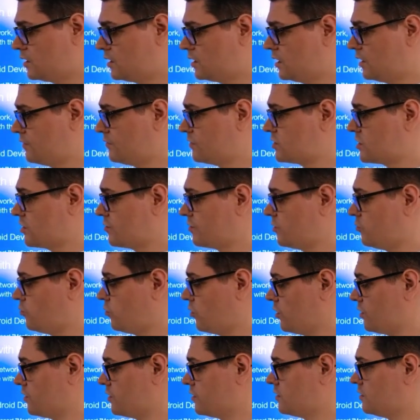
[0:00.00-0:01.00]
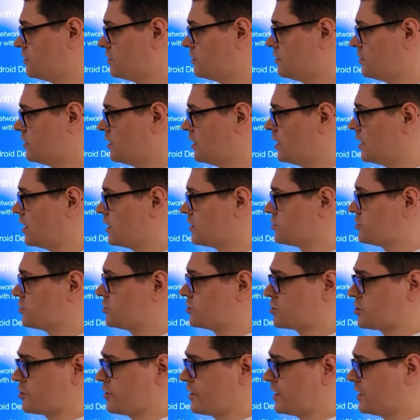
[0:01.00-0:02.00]
If there's only one
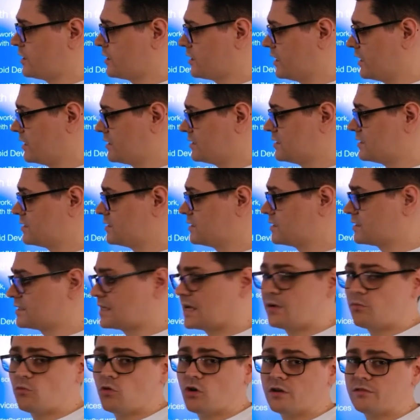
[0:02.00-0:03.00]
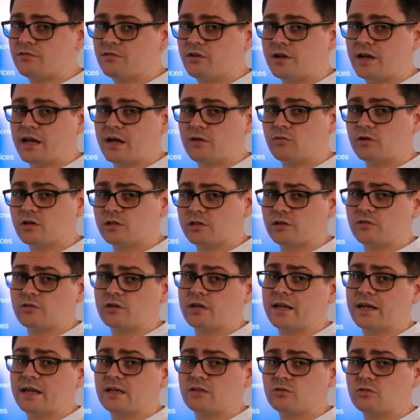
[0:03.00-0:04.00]
touchscreen connected to the same Wi-Fi network, it will
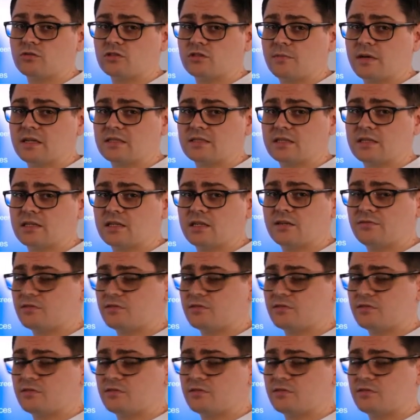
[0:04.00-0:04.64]
connect automatically.